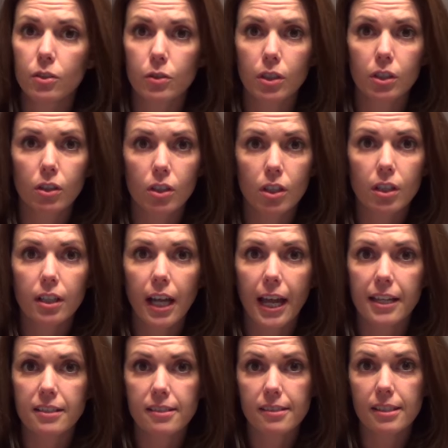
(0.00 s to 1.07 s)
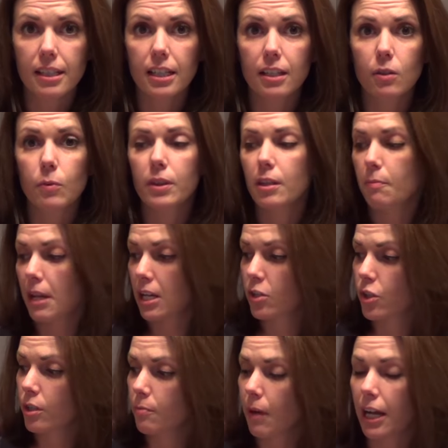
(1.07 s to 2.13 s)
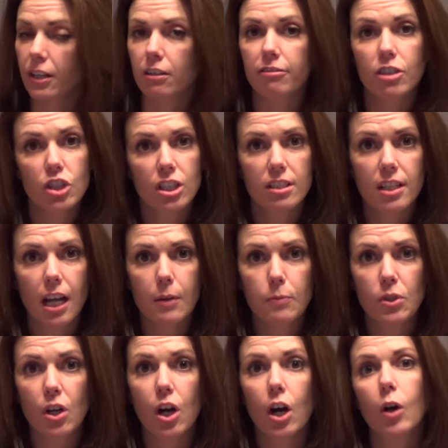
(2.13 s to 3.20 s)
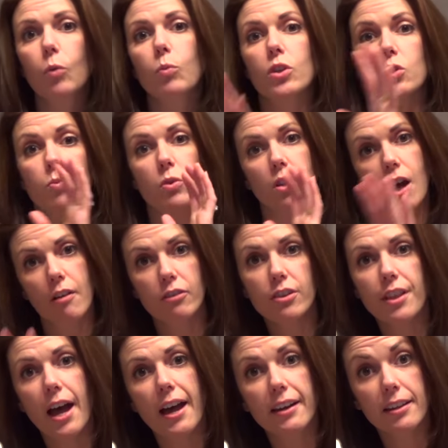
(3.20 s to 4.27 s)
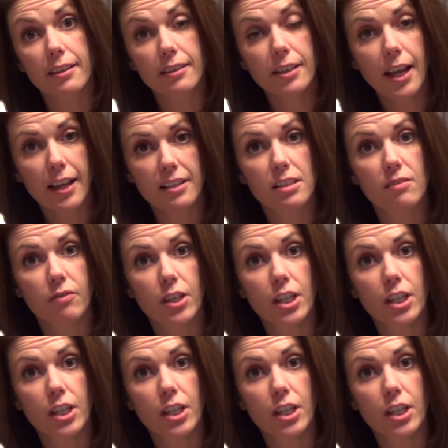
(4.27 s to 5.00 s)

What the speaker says: you can look and see when the major and minor fishing times are, which we'll cover that in the next